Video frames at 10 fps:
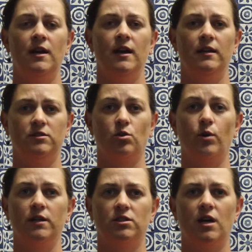it's
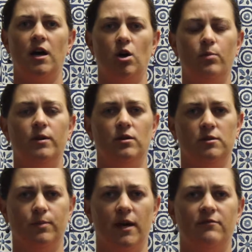going to cut open
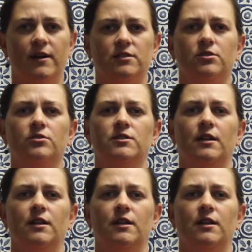those blood vessels